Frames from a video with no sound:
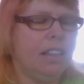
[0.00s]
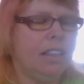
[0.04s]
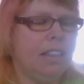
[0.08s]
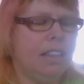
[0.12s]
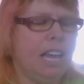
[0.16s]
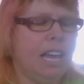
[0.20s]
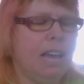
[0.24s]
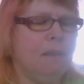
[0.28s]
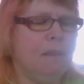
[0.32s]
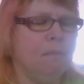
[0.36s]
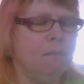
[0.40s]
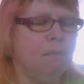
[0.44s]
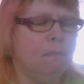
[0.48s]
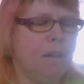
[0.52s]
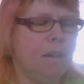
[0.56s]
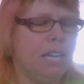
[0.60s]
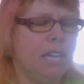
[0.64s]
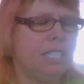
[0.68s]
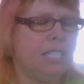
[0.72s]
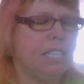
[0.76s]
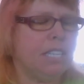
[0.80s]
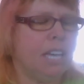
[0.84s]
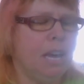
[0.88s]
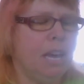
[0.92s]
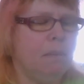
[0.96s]
They
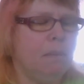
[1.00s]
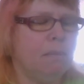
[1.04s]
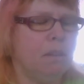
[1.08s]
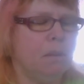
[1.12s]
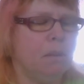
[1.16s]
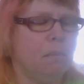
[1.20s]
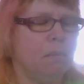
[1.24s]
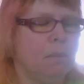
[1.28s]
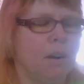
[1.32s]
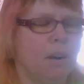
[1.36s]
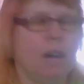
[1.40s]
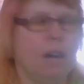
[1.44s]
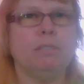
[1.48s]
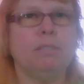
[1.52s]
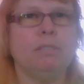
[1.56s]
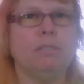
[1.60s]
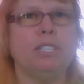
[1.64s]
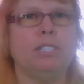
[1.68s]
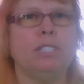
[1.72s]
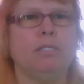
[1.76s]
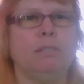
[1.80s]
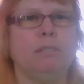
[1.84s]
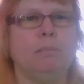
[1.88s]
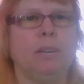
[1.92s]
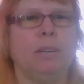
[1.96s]
must keep their promise
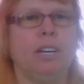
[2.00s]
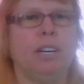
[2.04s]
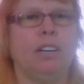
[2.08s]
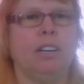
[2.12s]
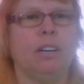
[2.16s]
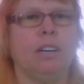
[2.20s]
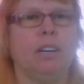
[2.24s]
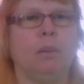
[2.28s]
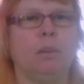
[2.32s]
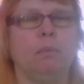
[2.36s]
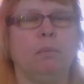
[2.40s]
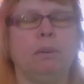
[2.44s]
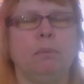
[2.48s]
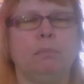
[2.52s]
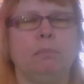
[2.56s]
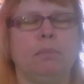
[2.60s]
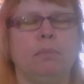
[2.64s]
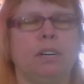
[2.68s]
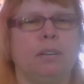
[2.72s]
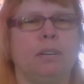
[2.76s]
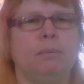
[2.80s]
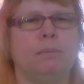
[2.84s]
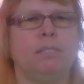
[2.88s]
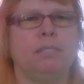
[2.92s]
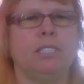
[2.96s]
to America. What
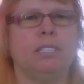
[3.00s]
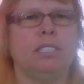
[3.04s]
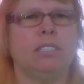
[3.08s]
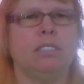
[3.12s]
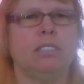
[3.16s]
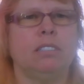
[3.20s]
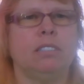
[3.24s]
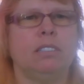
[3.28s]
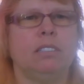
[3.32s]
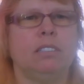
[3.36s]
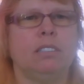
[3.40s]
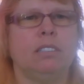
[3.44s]
promise?